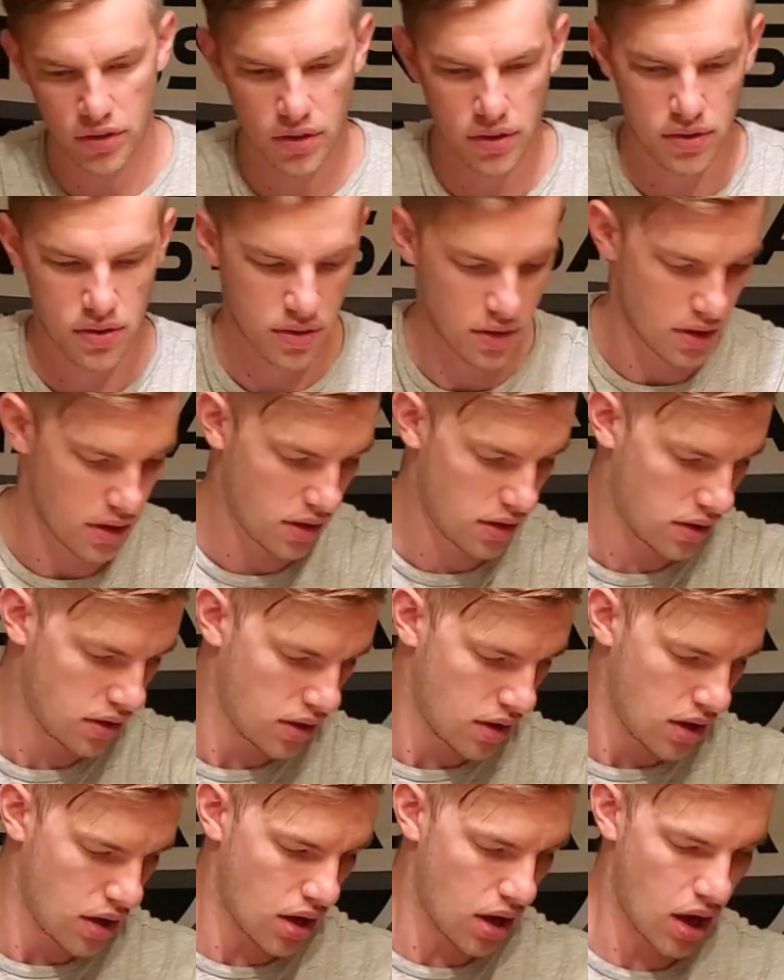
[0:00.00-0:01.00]
you can see,
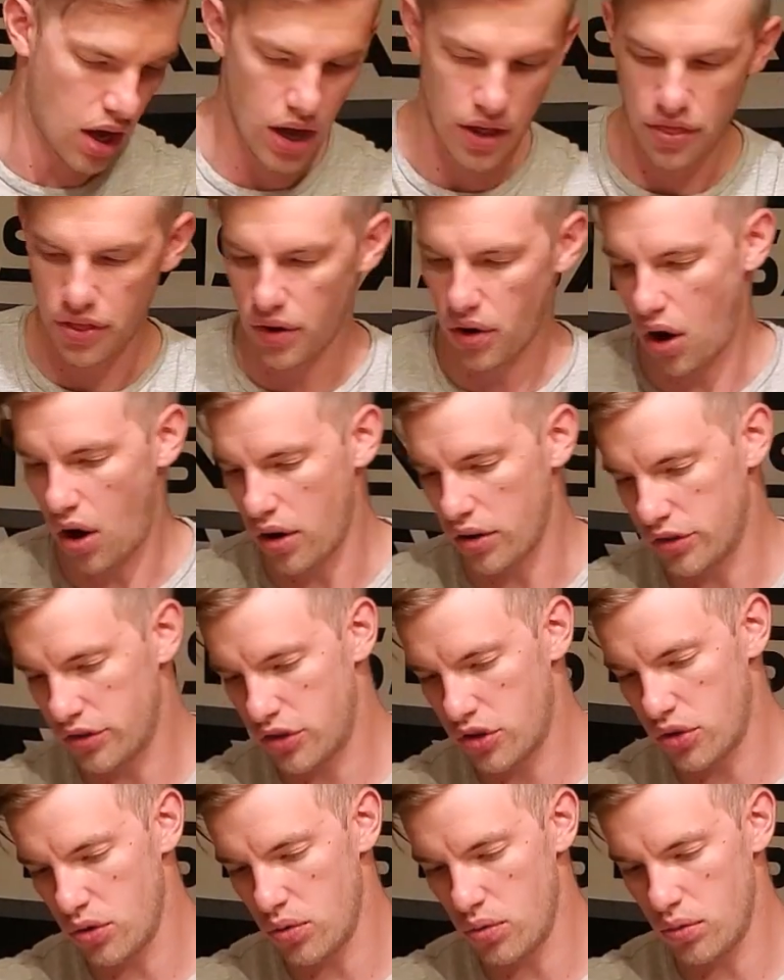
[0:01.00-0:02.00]
there are
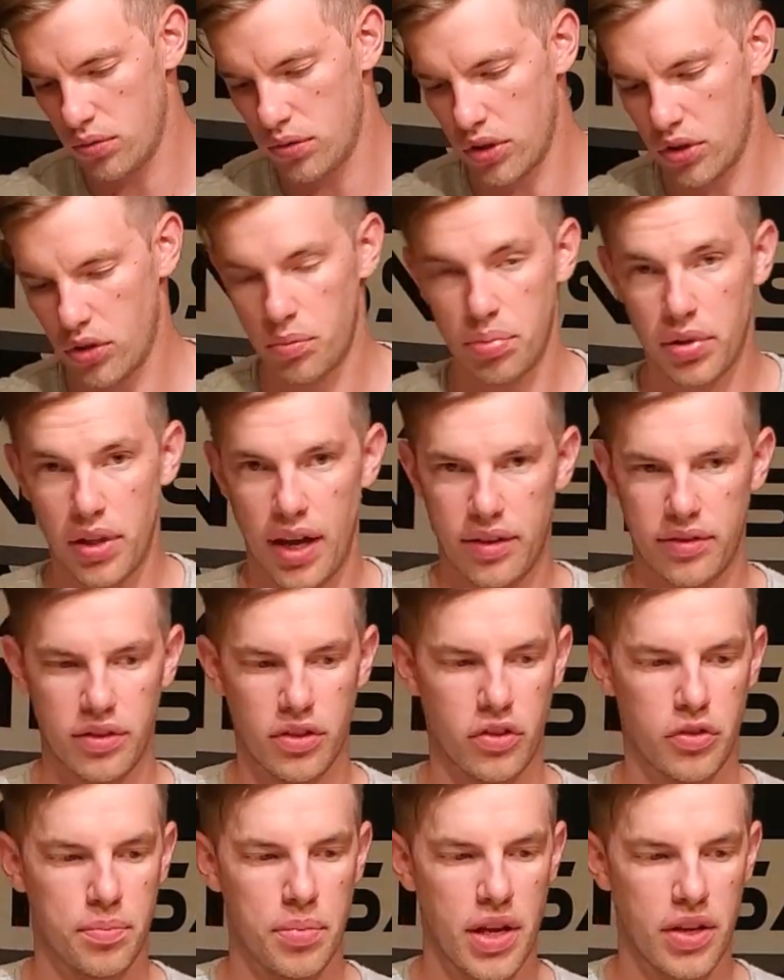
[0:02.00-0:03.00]
2 little
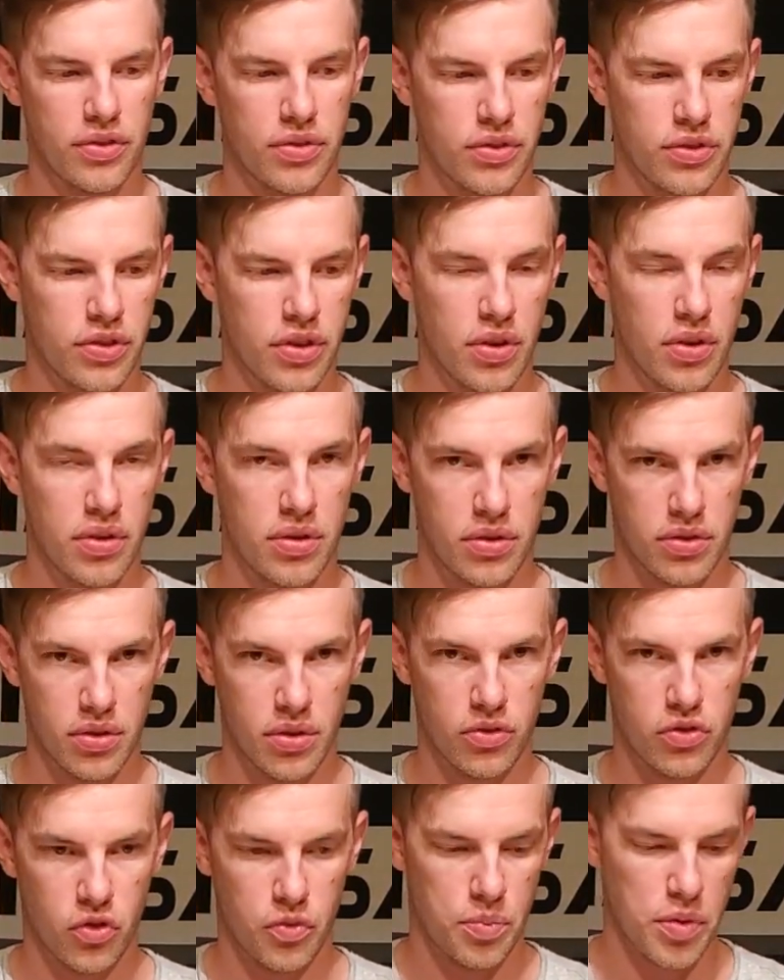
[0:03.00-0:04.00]
plastic spacers here,
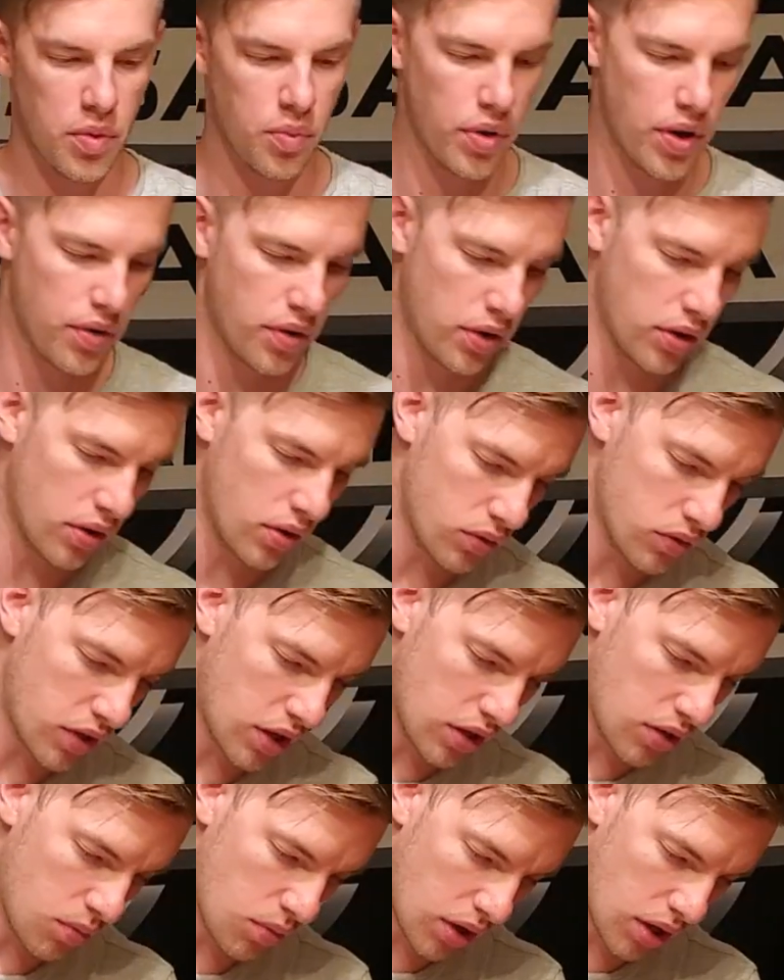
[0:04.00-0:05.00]
so just be wary of those,
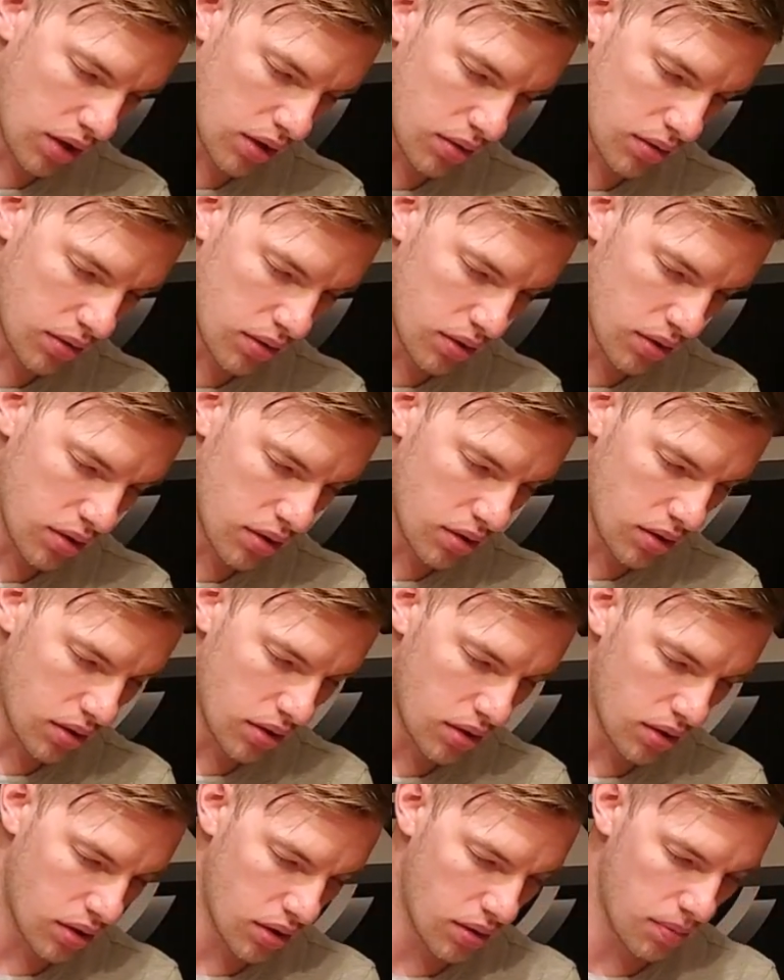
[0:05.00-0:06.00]
that you want to
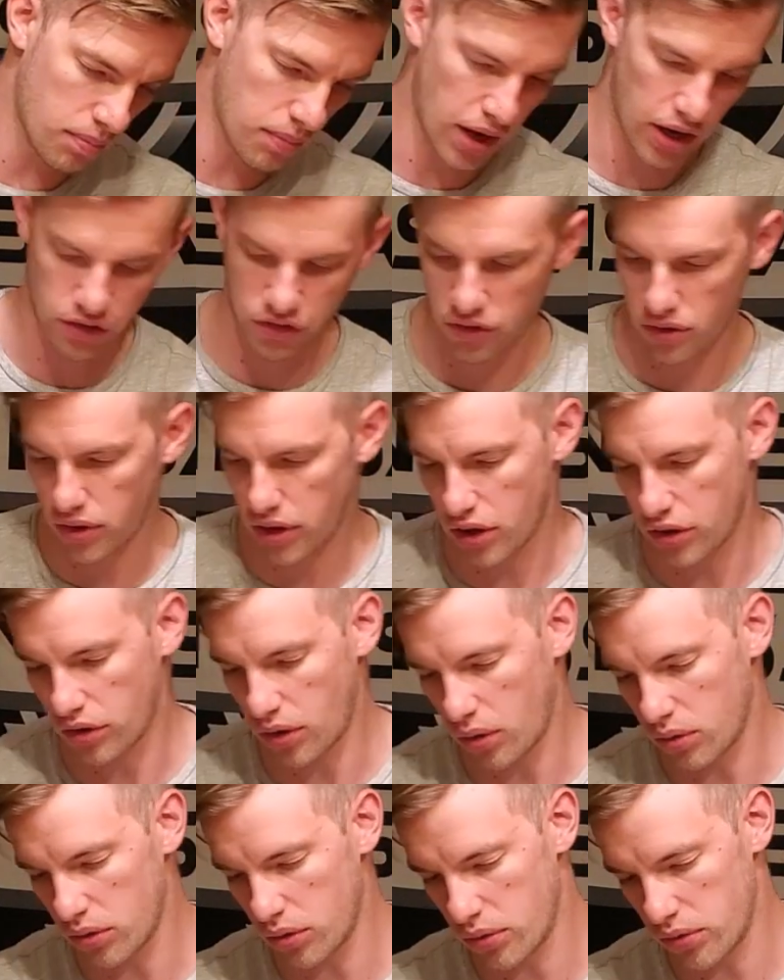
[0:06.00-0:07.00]
make sure that you
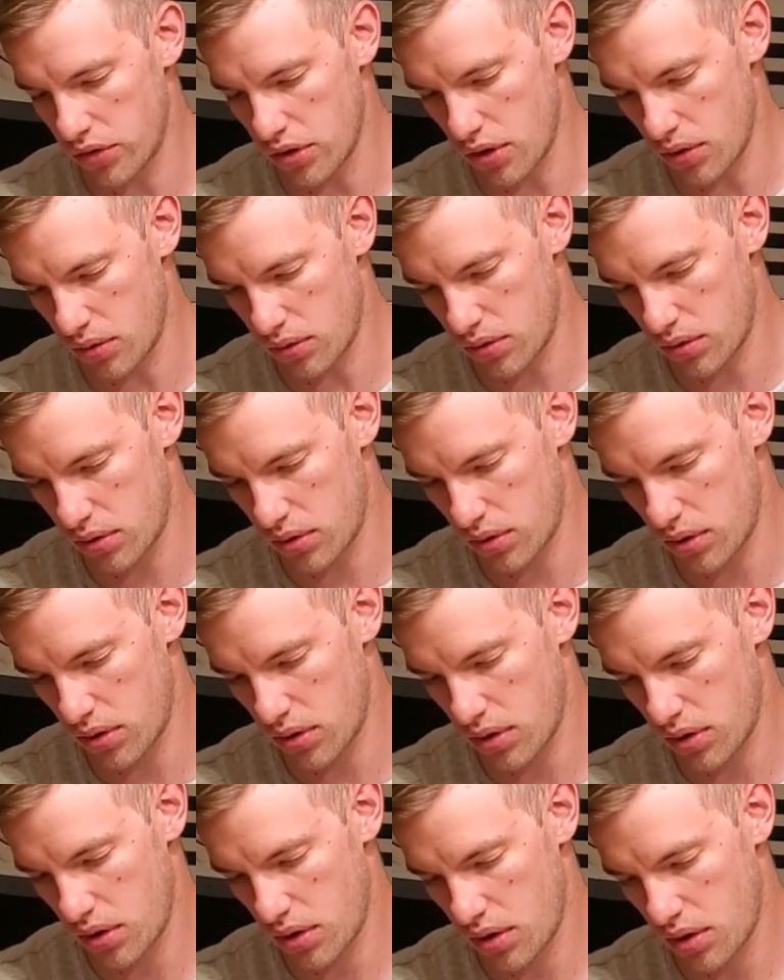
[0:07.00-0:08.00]
don't lose those.
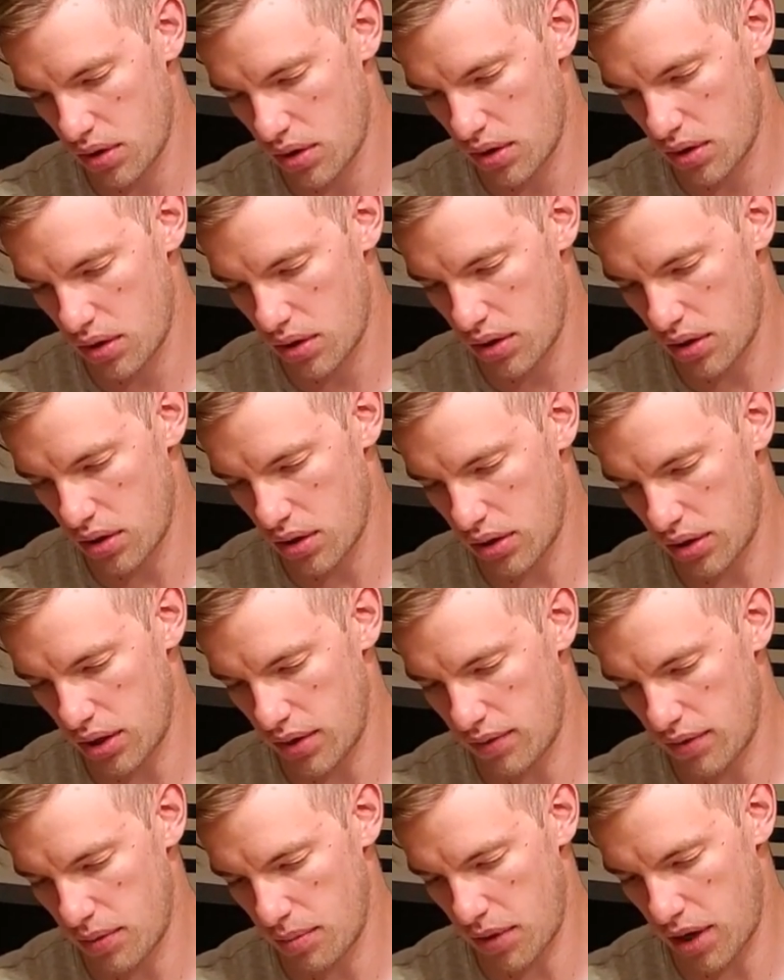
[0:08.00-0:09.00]
You can
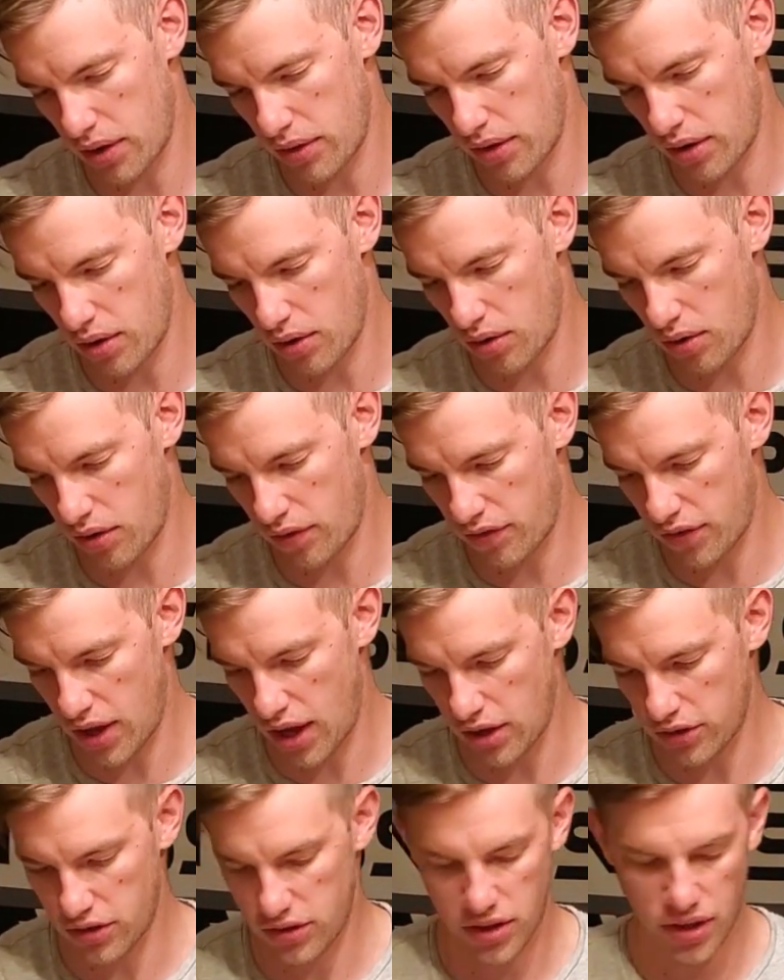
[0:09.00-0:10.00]
leave them on there, or if
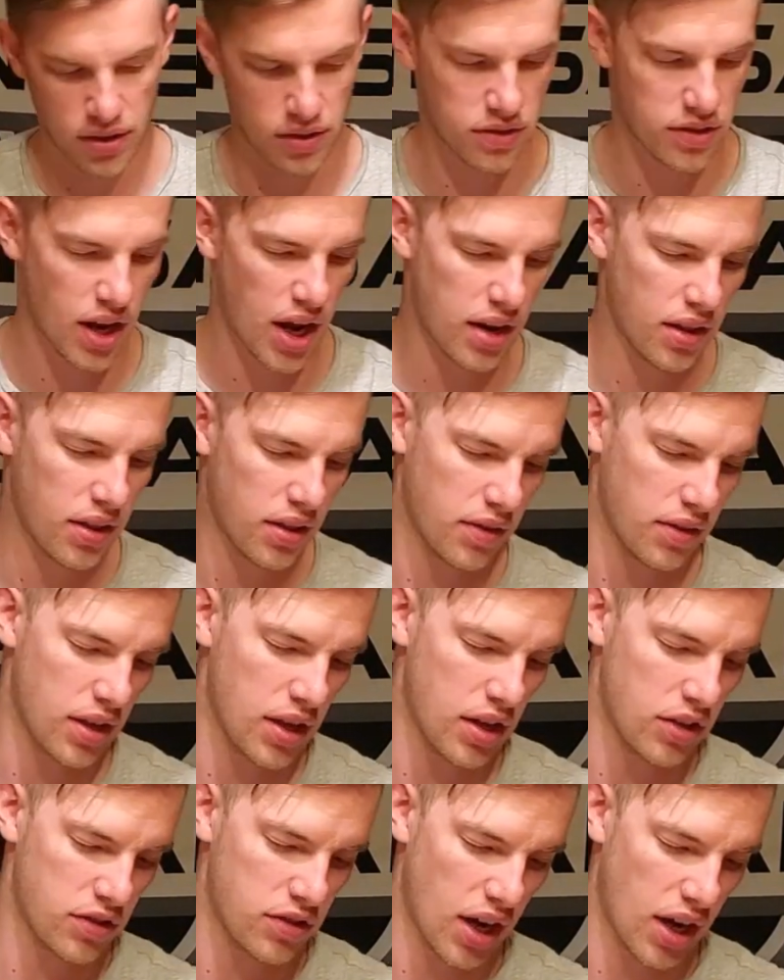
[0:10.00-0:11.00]
not, just on the side of
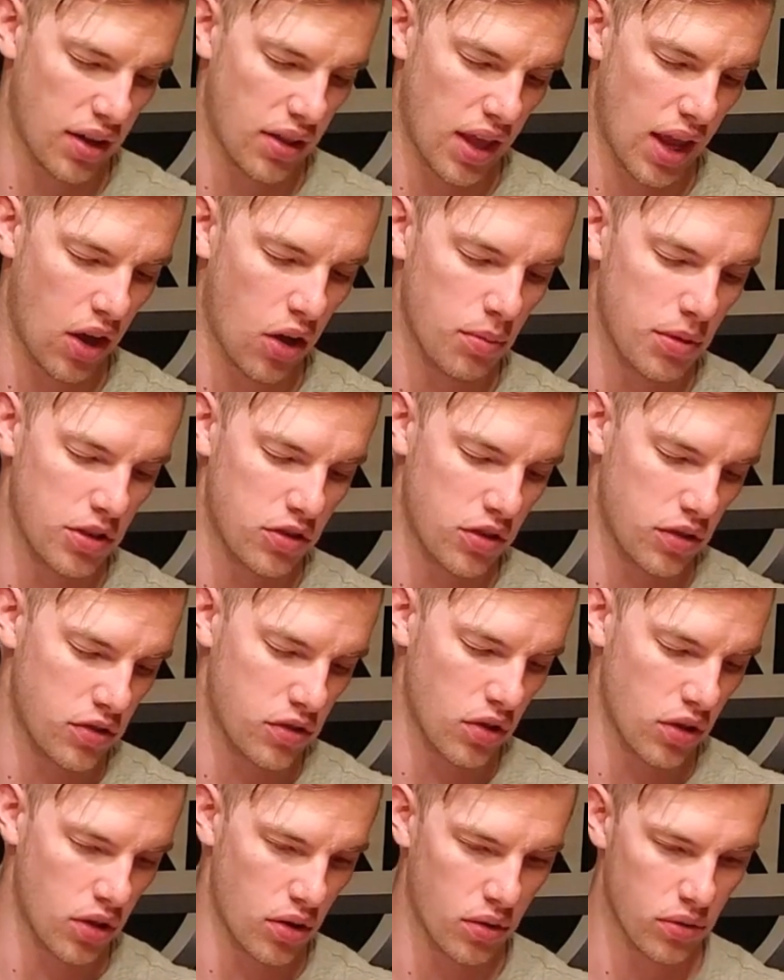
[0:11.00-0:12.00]
each side of the helmet, just
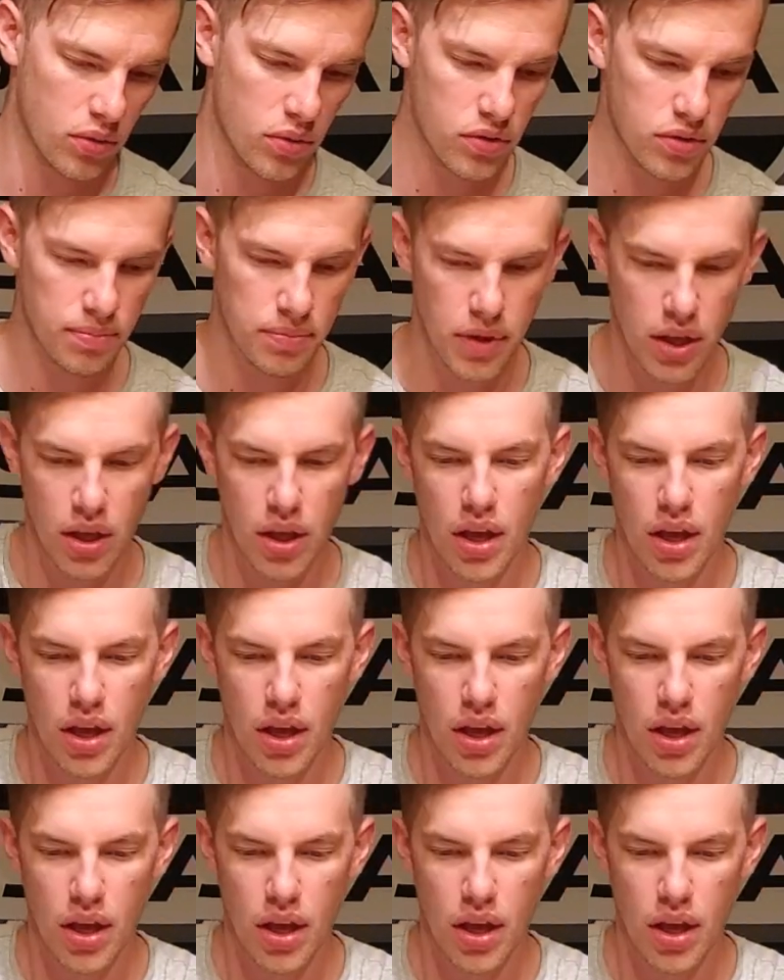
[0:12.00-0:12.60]
so you don't lose them.